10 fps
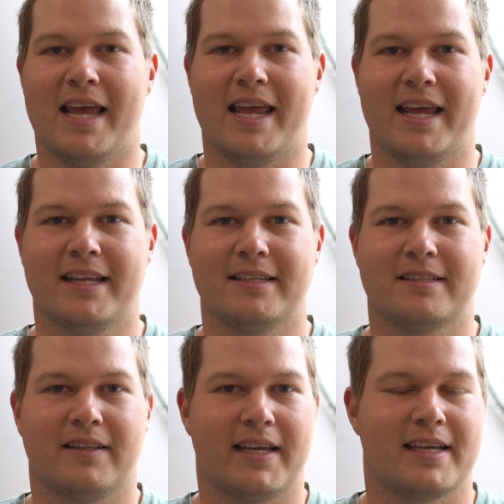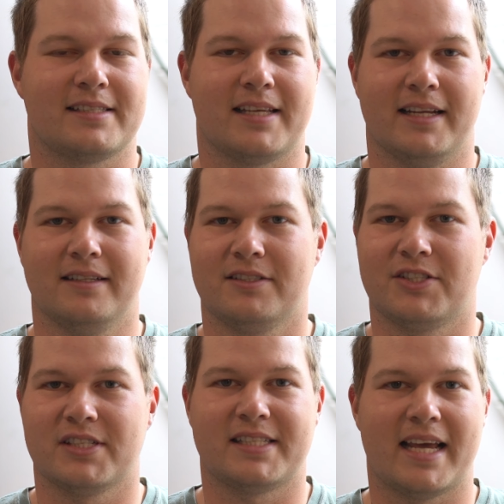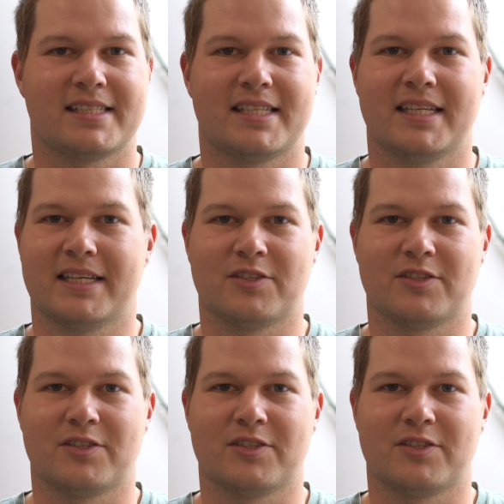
And like I said, just testing